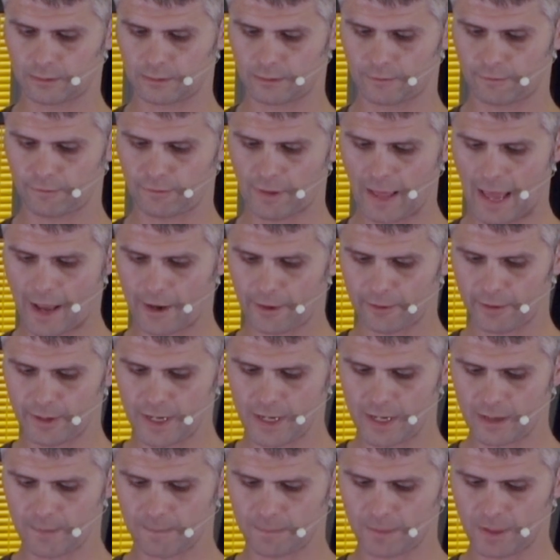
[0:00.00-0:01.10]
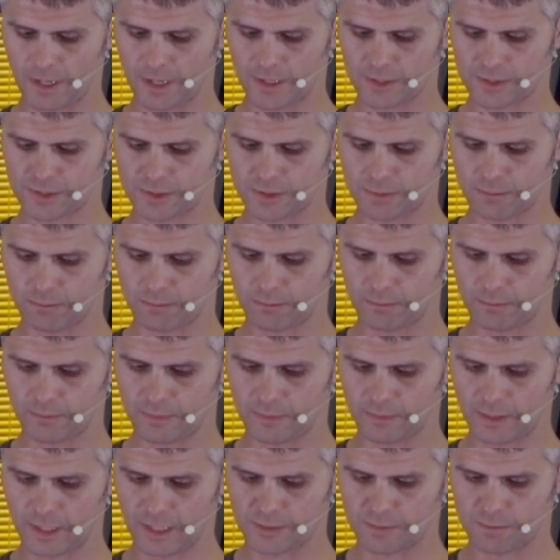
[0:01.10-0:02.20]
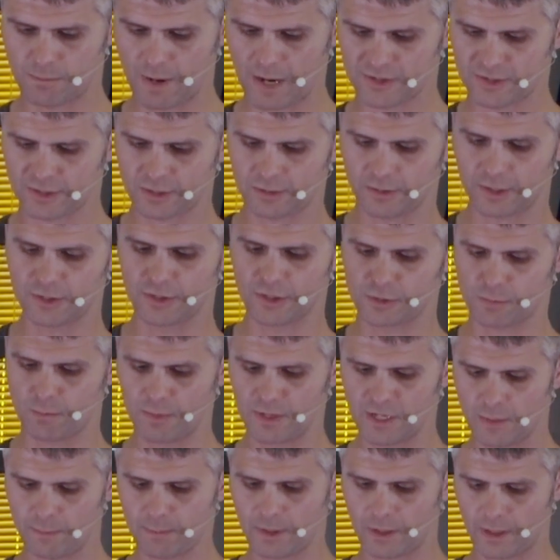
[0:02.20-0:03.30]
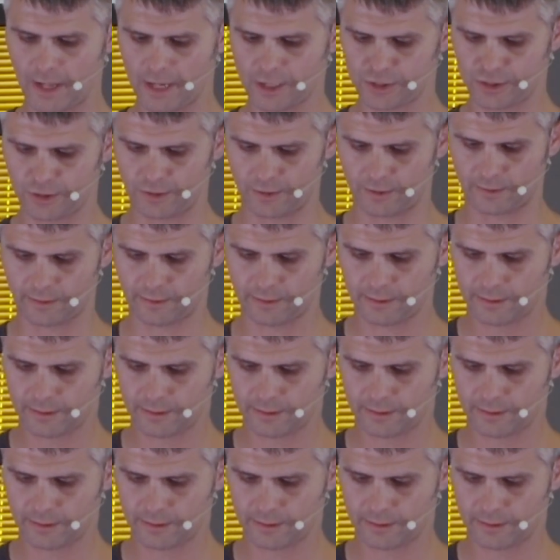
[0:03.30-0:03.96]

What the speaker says: Flattery is basically just manipulation.